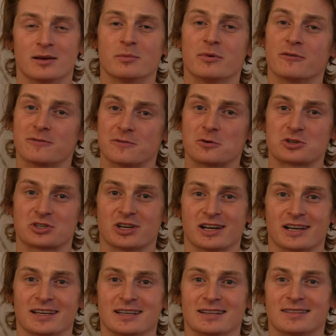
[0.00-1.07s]
But
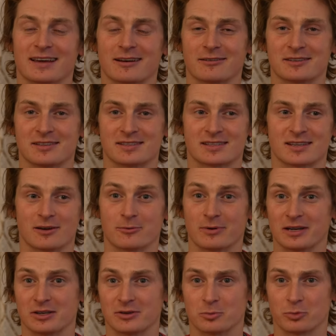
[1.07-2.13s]
fortunately, there is a
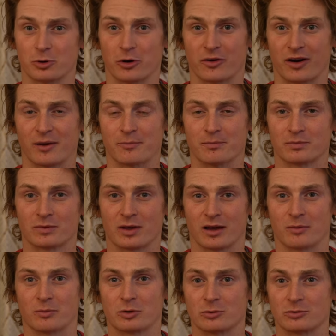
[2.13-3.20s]
really good program
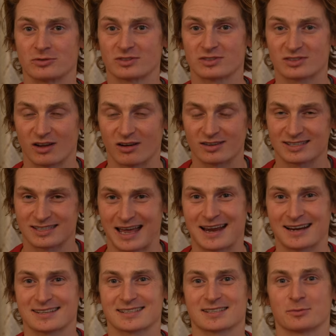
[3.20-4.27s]
um, called
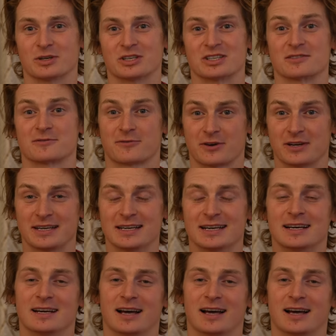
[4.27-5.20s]
StarStax, which is free,